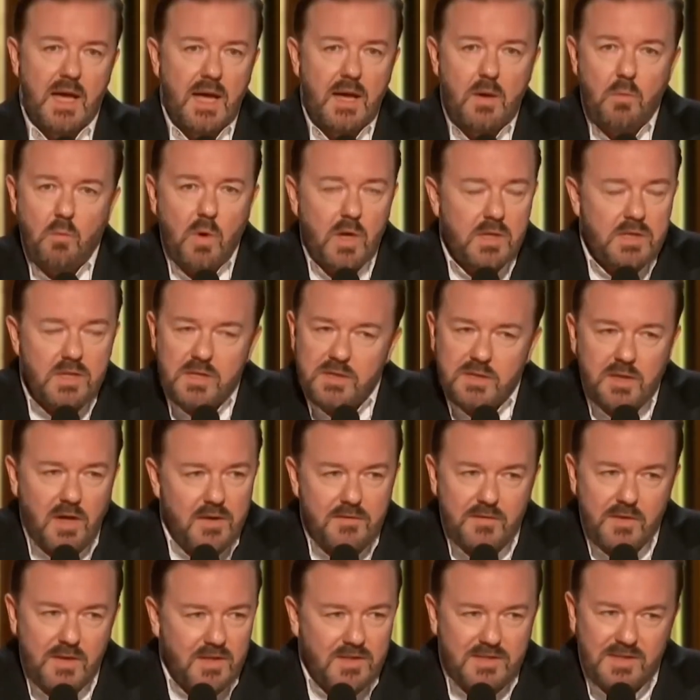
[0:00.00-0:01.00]
it wasn't
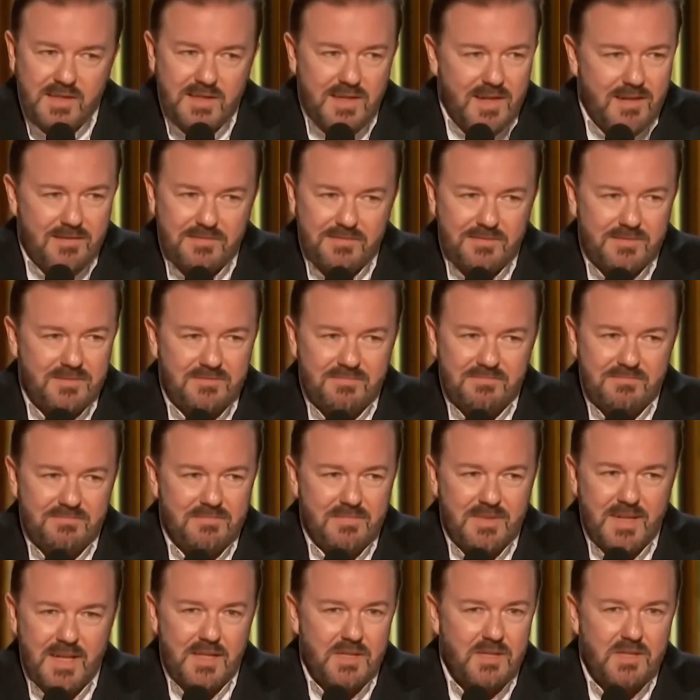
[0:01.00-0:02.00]
diverse enough.
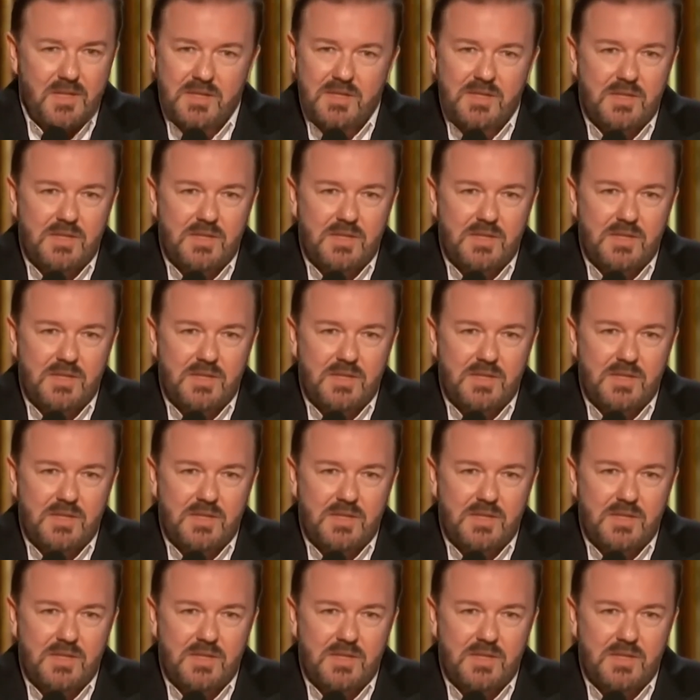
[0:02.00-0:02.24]
It